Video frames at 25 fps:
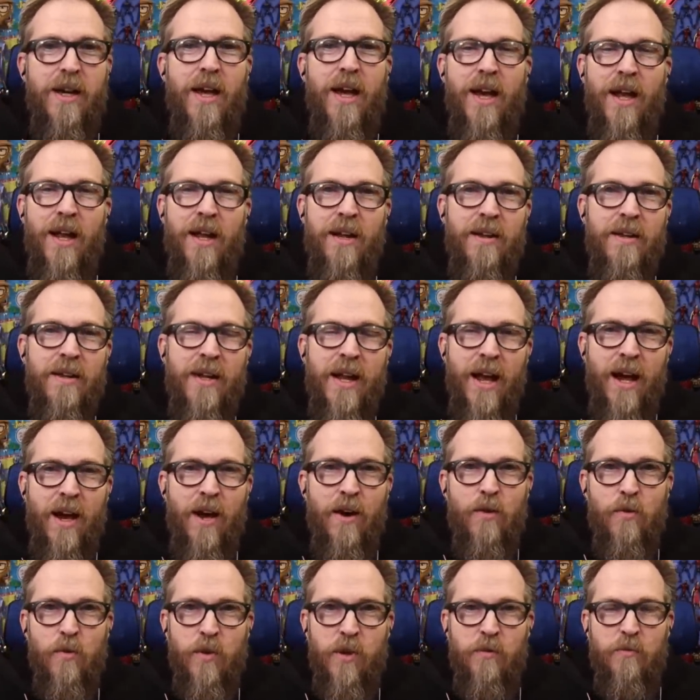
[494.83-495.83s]
And
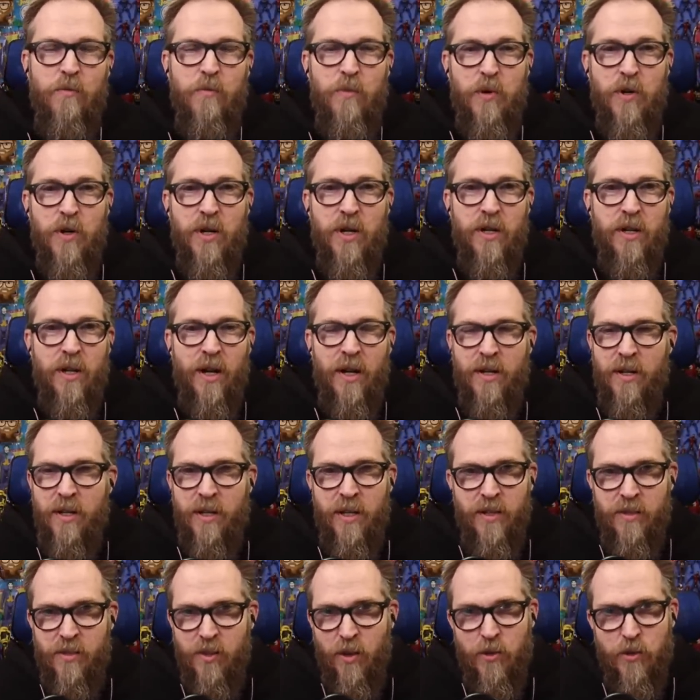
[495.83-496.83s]
now we've put uh,
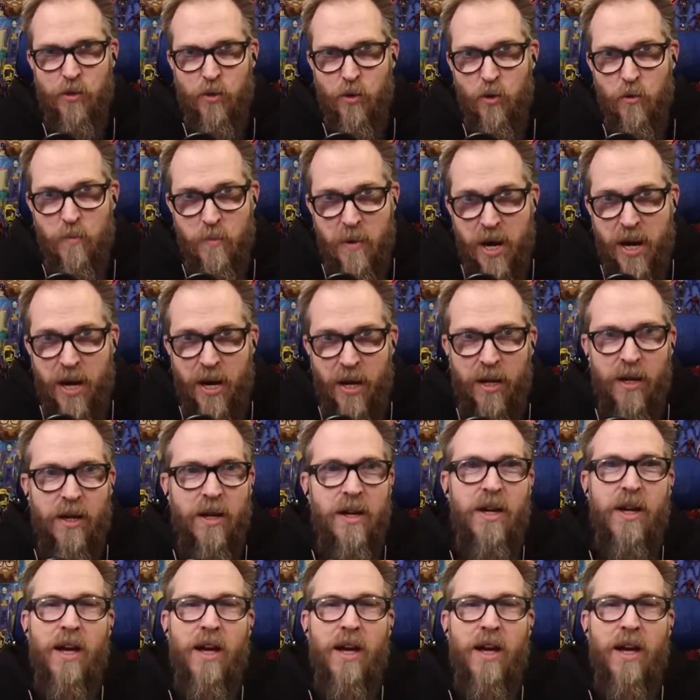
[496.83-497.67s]
he's all screw me.